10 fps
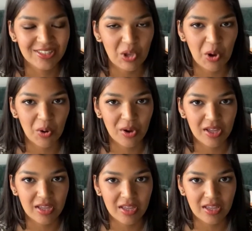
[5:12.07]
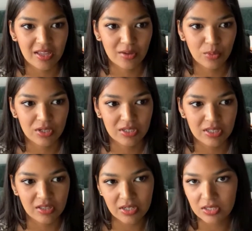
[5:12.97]
So it
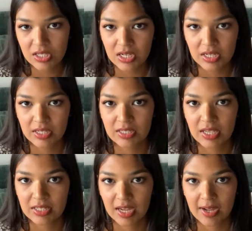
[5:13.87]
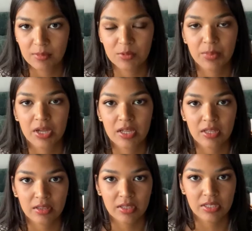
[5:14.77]
was a little tedious at times, but
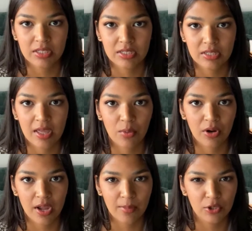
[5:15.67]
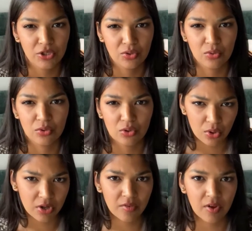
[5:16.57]
at least they were able to
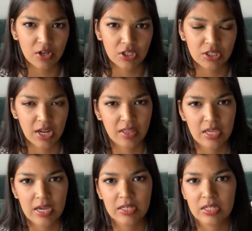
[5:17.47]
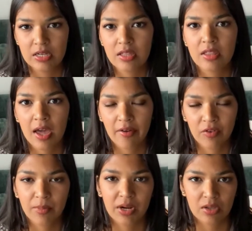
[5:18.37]
sort of understand the idea that
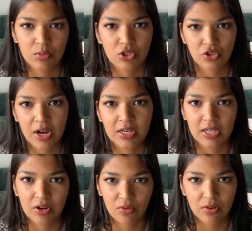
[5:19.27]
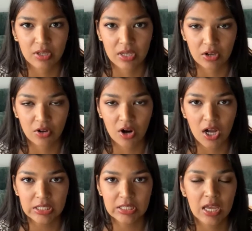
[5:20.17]
everybody was trying to get
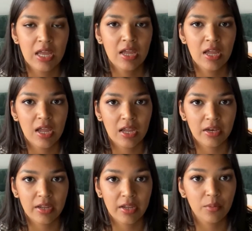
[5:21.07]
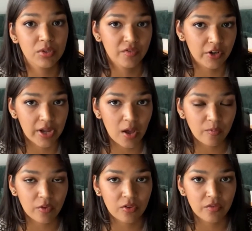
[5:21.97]
across. And it was very
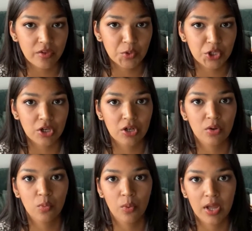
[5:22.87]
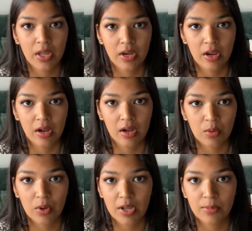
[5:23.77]
helpful in the future when
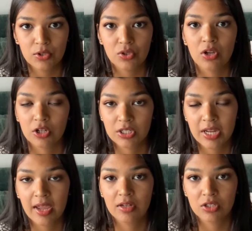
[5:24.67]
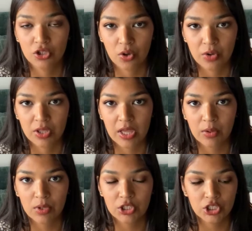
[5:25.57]
they were able to understand Shoshone
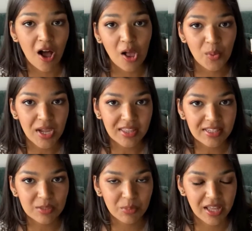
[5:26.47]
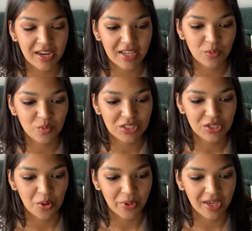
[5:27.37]
language. All while this planning was
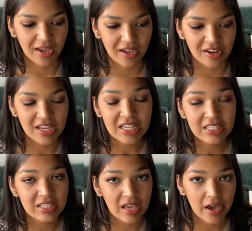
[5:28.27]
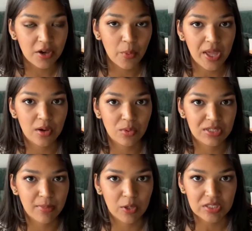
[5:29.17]
going on, Sacagawea
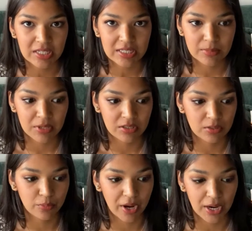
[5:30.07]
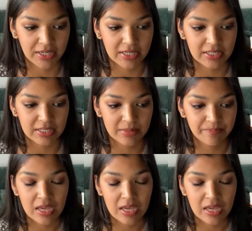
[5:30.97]
was about 6 months pregnant.